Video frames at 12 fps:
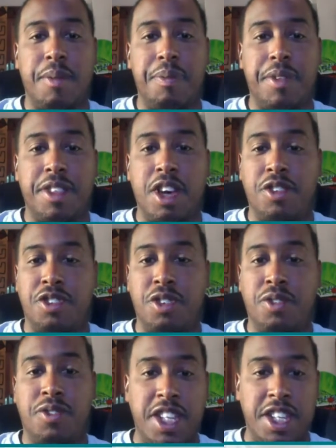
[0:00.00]
They'll do
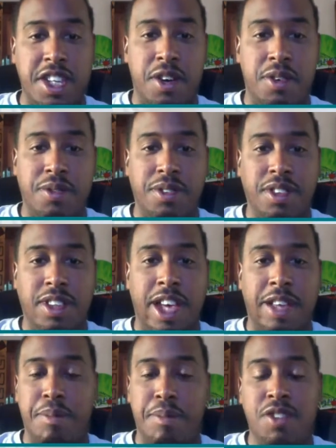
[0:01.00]
video.
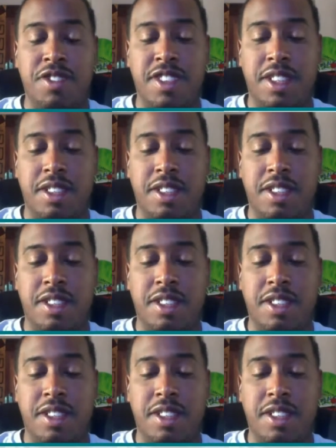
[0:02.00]
Like most